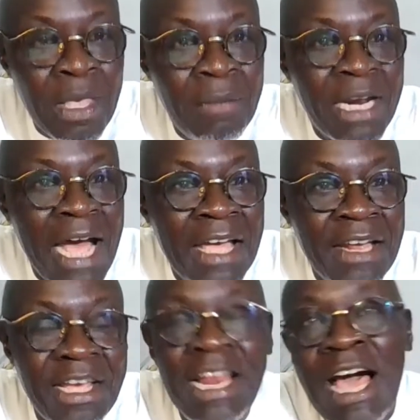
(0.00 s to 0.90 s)
But I
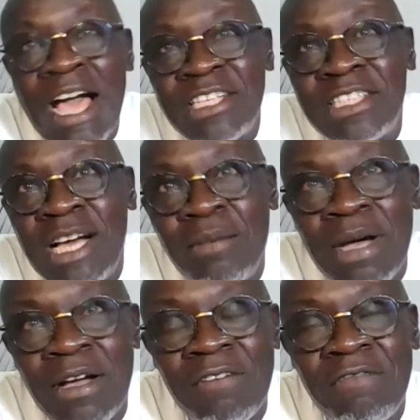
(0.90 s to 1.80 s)
realized
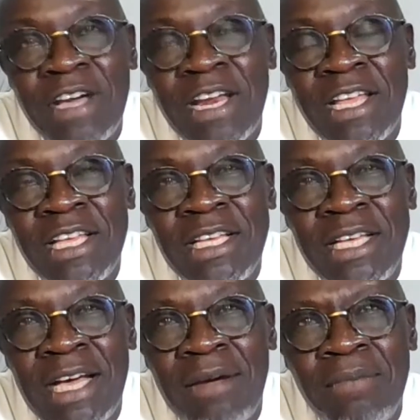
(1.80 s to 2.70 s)
very
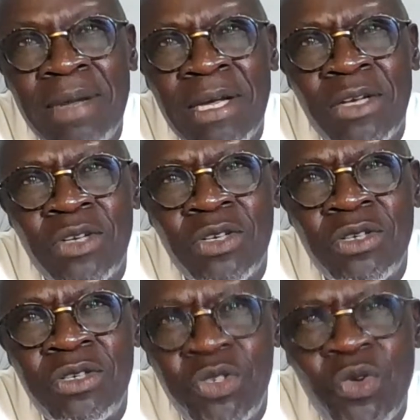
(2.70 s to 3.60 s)

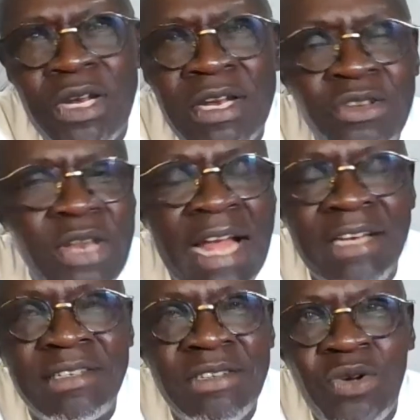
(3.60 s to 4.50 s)
soon
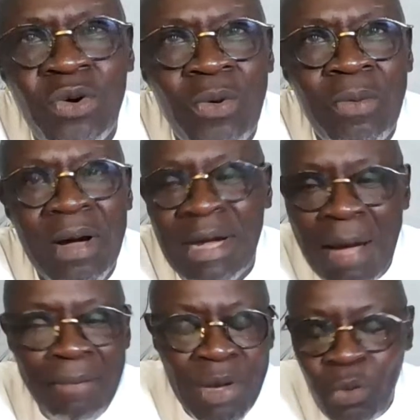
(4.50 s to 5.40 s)
that
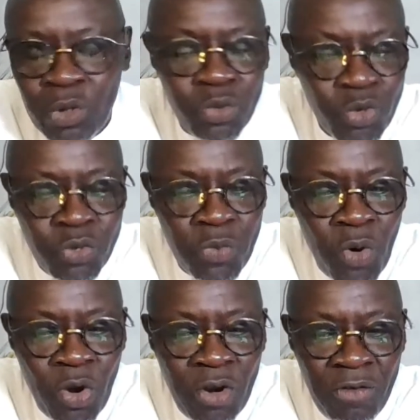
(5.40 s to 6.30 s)
Gambia was too
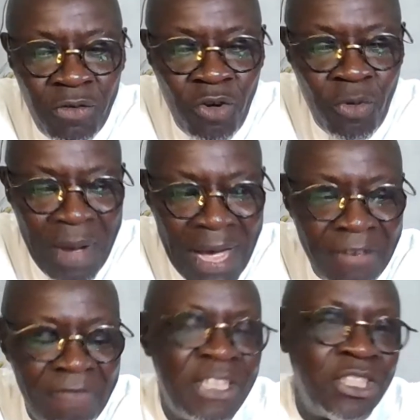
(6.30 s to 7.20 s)
small for
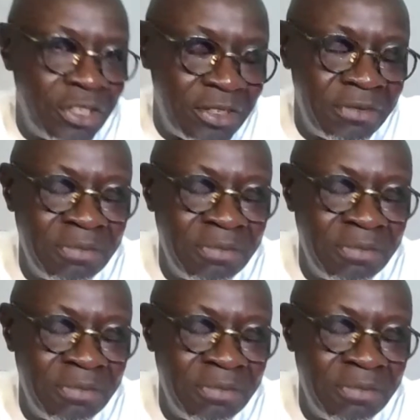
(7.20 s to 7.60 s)
my vision,